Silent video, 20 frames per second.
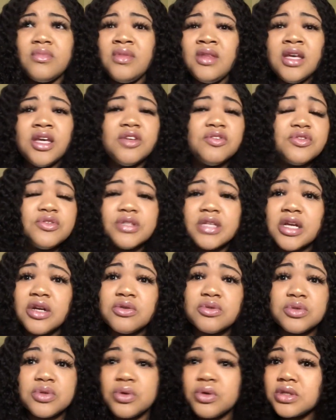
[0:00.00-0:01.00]
if you say
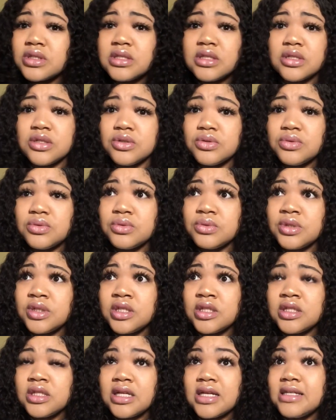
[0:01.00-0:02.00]
don't talk to you,
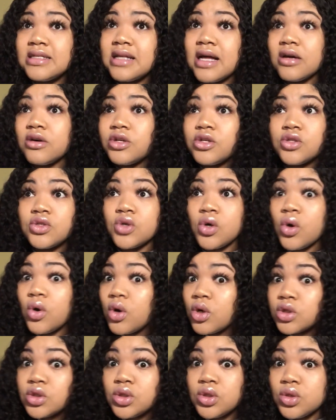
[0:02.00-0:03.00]
he's not going to
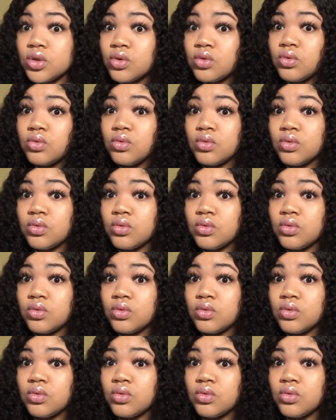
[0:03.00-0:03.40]
talk to you